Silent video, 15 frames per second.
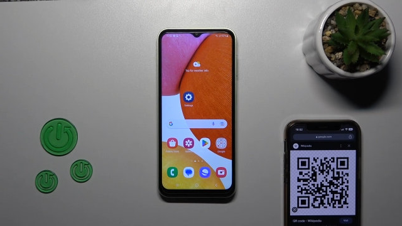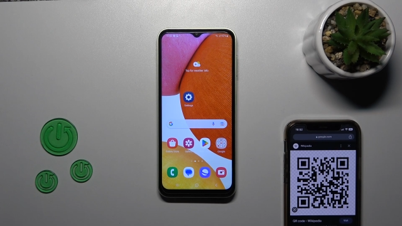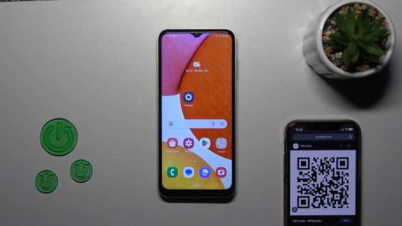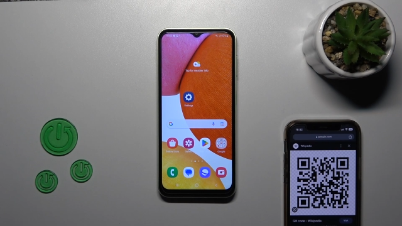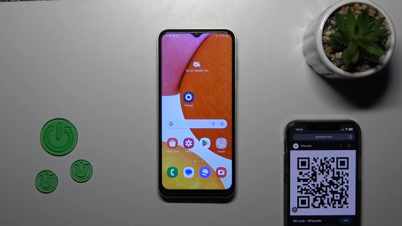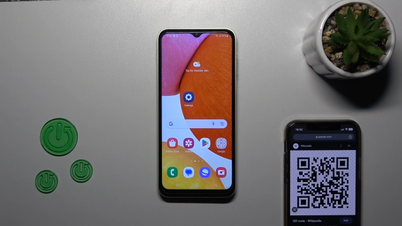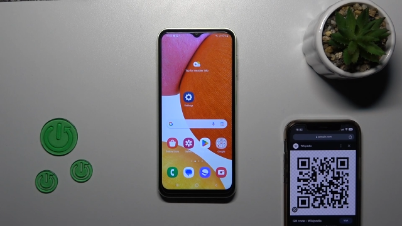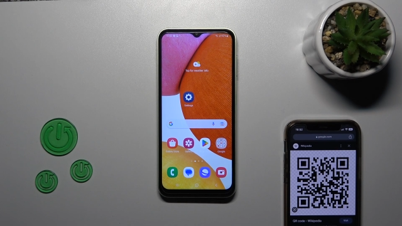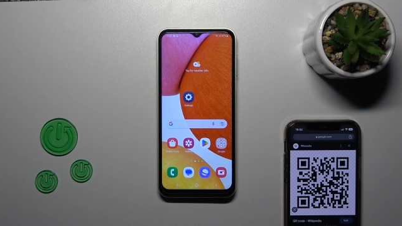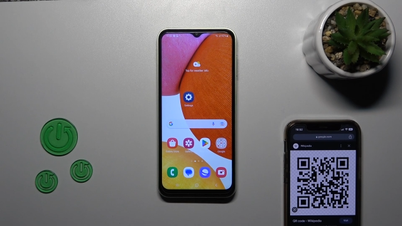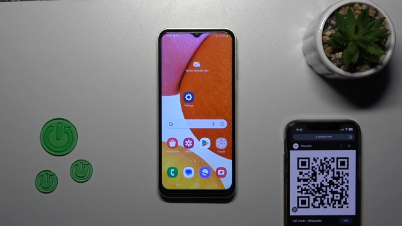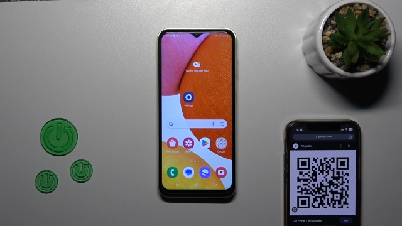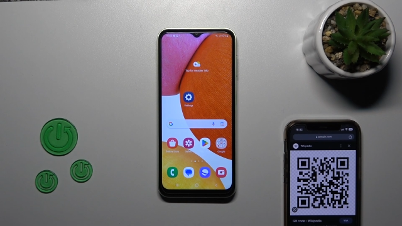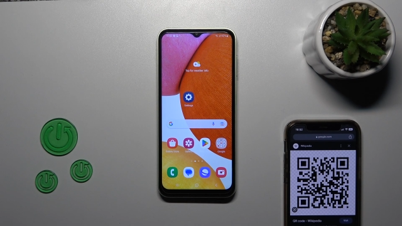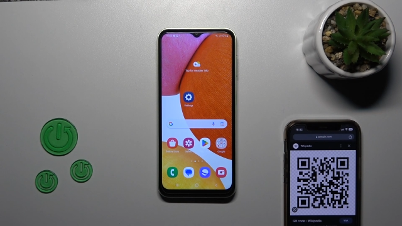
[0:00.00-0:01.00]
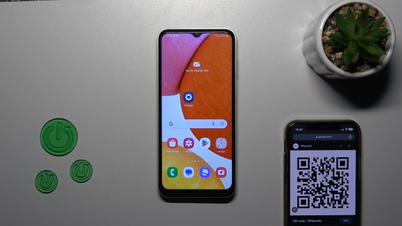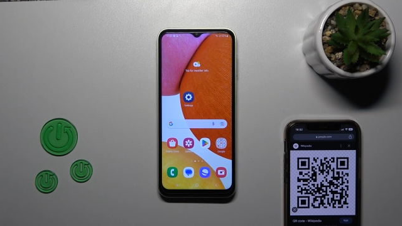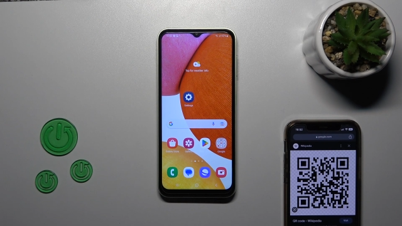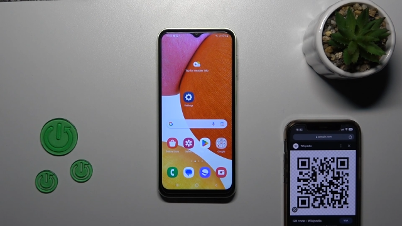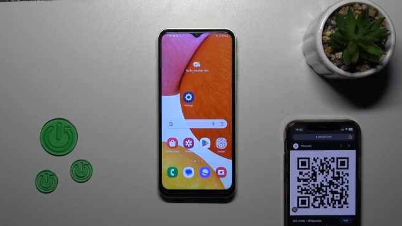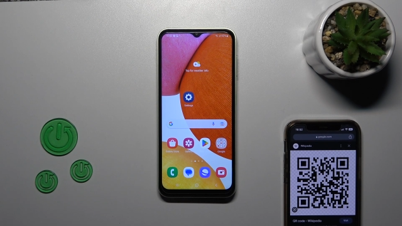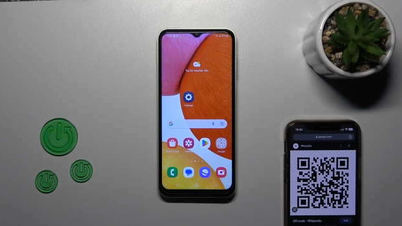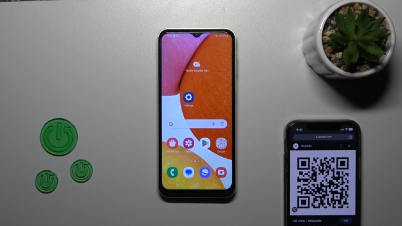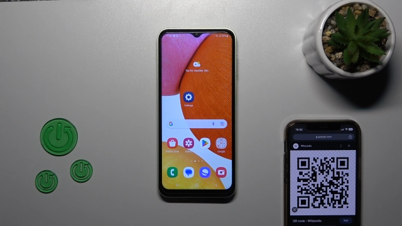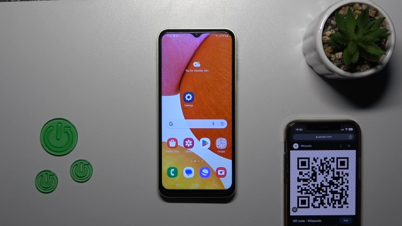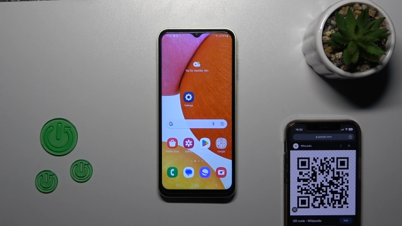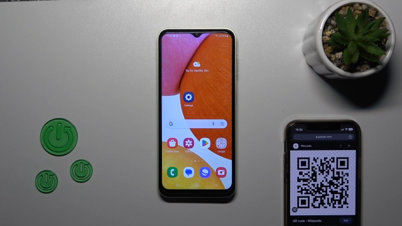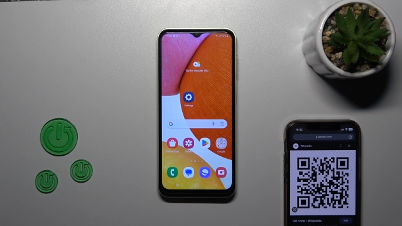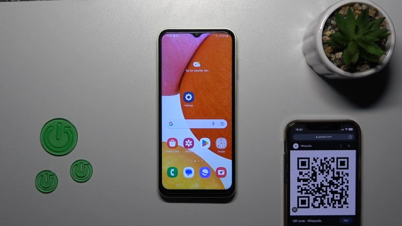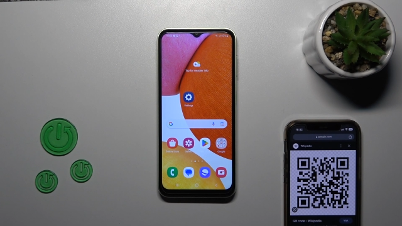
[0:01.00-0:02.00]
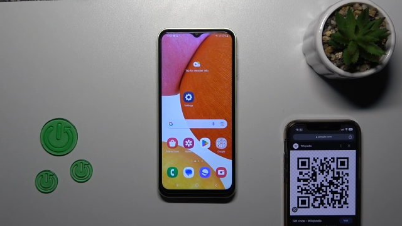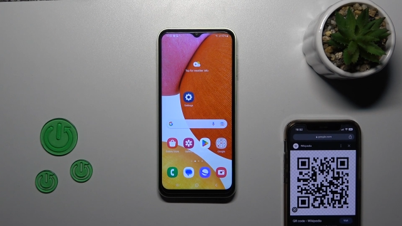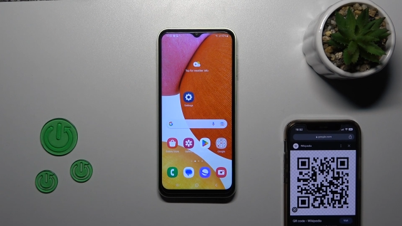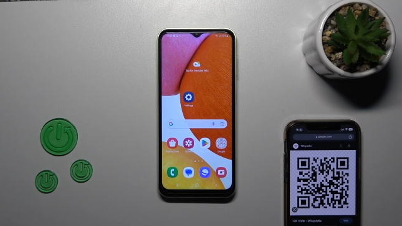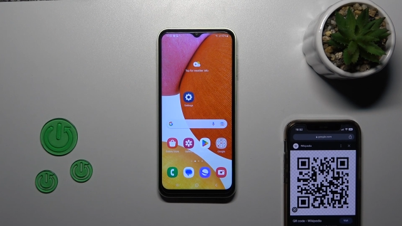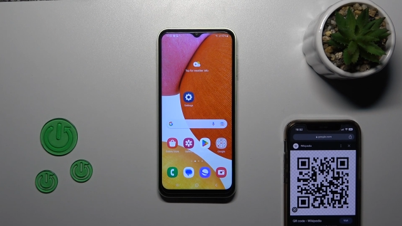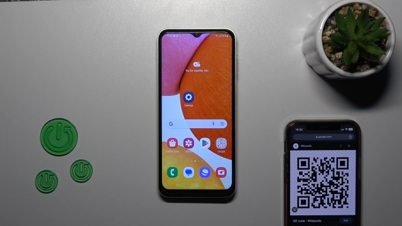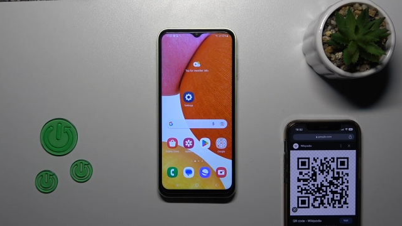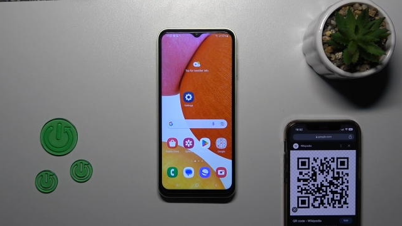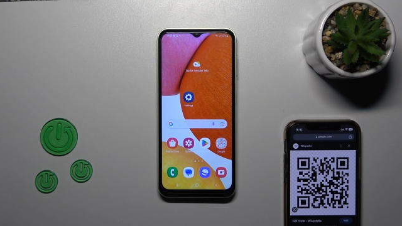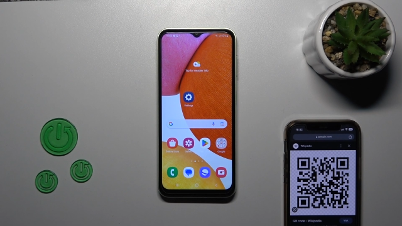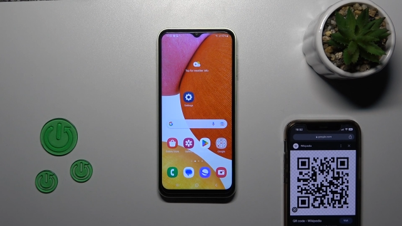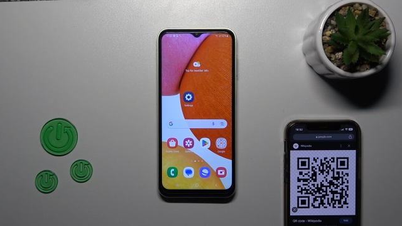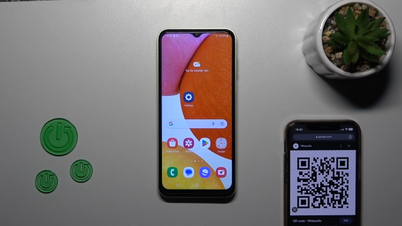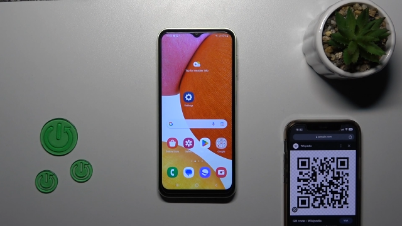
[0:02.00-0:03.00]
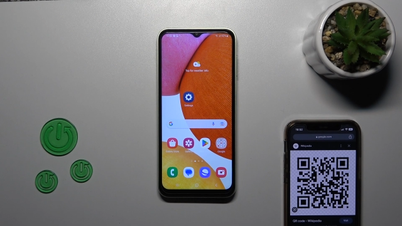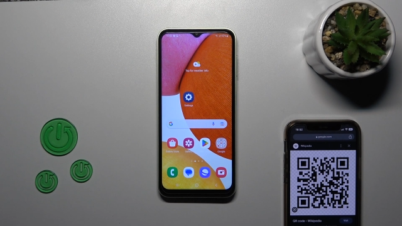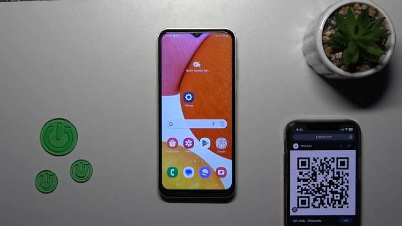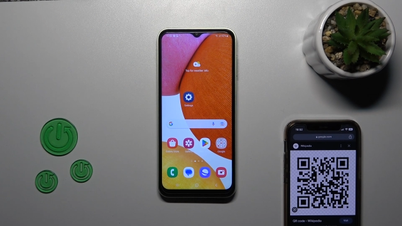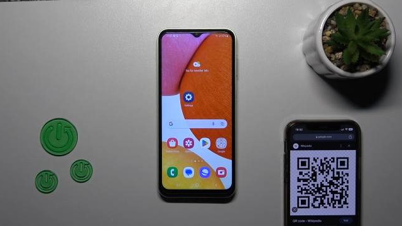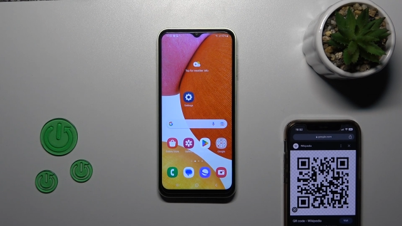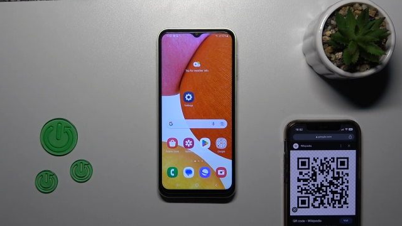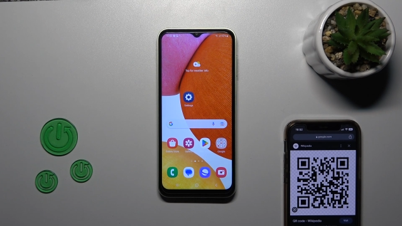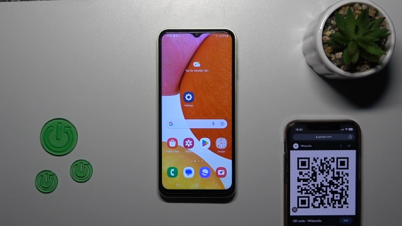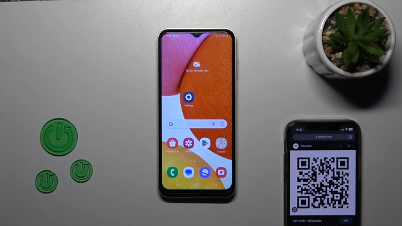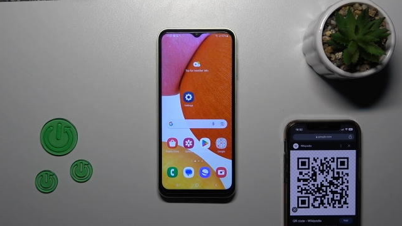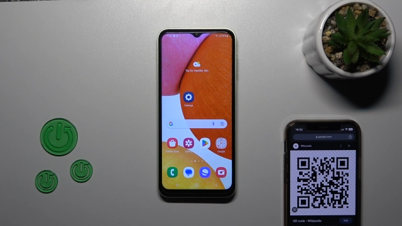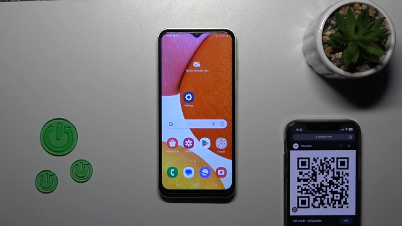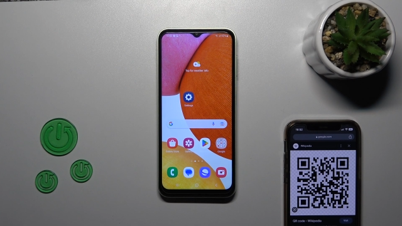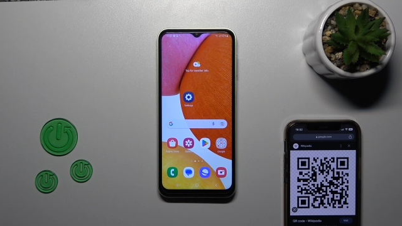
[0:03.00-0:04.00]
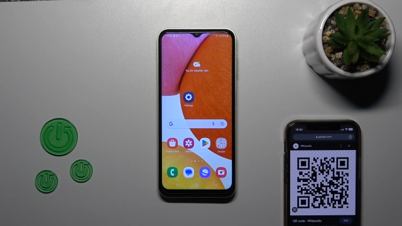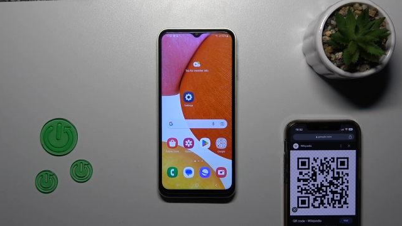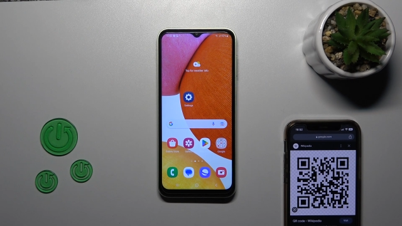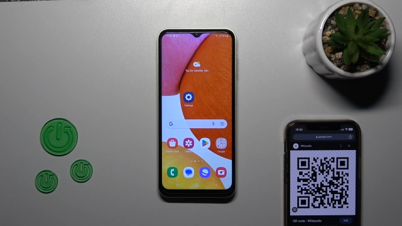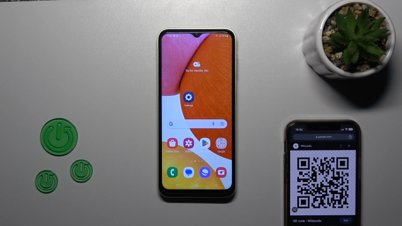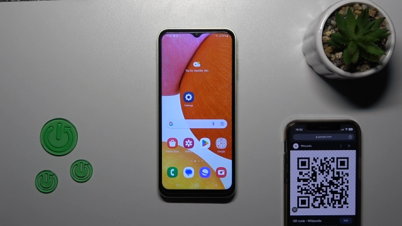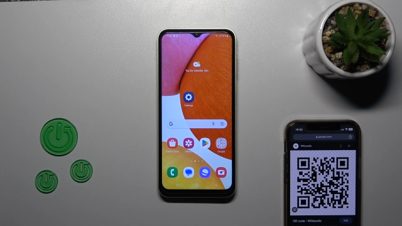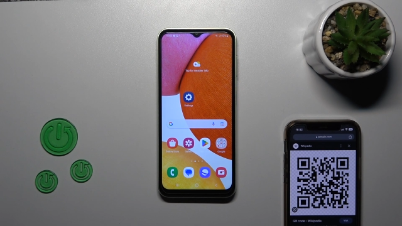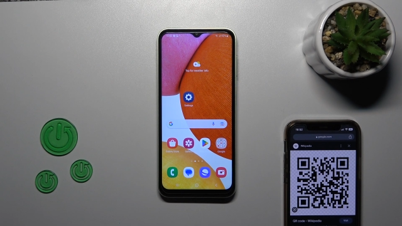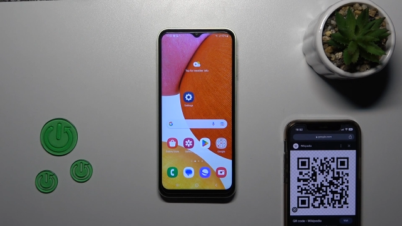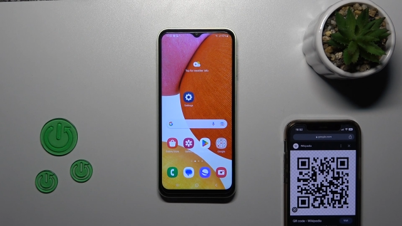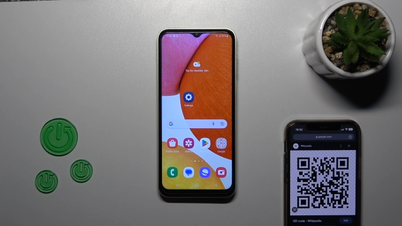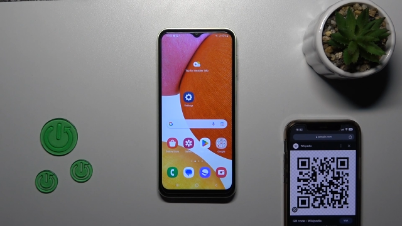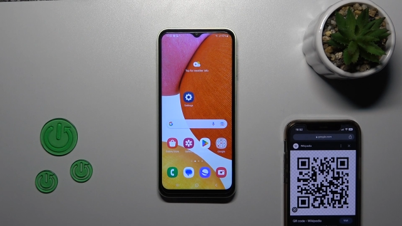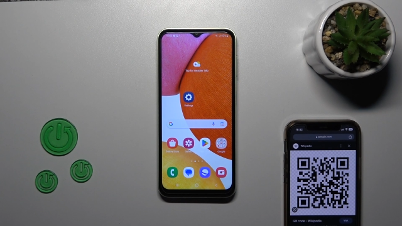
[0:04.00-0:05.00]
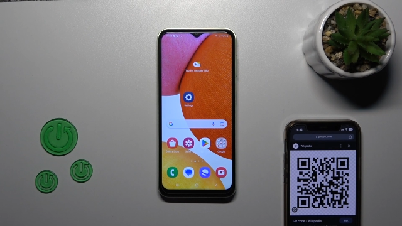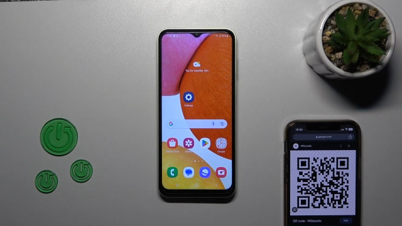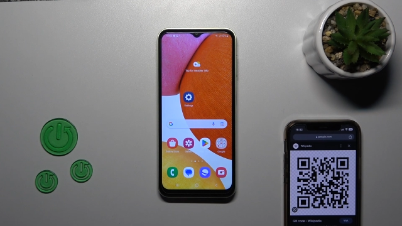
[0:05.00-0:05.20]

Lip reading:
No face is visible, so there are no lips to read.